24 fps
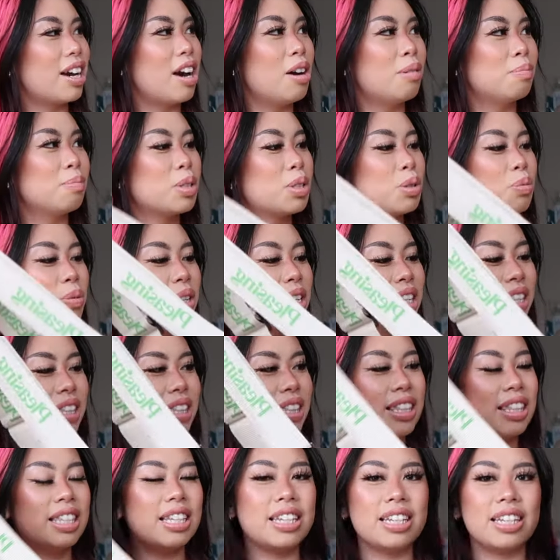comes with
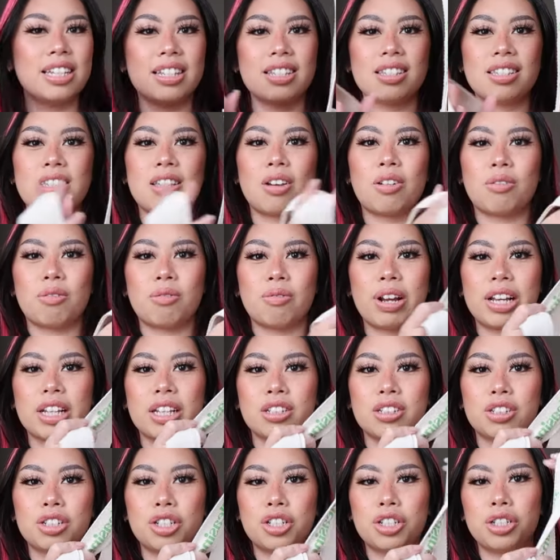these
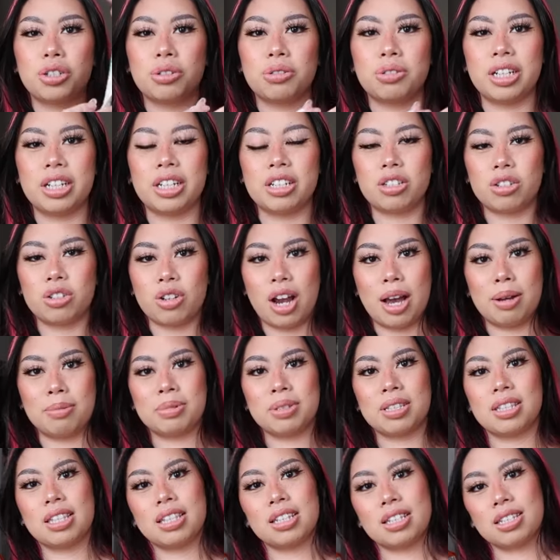regular two like straps.
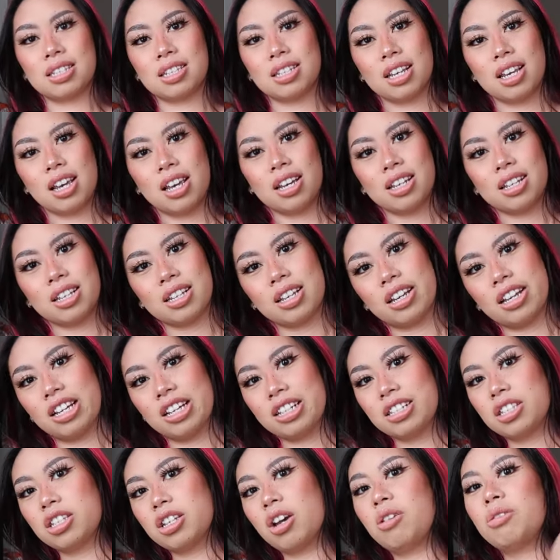This
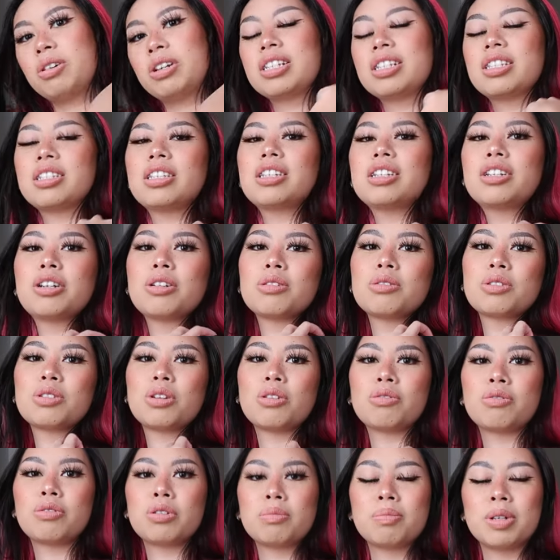so easily goes
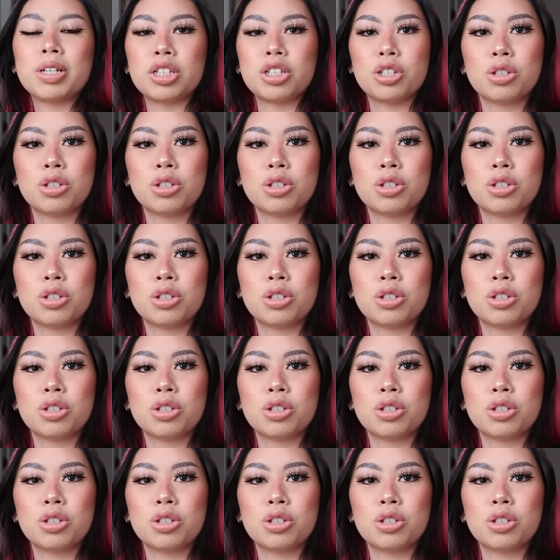over my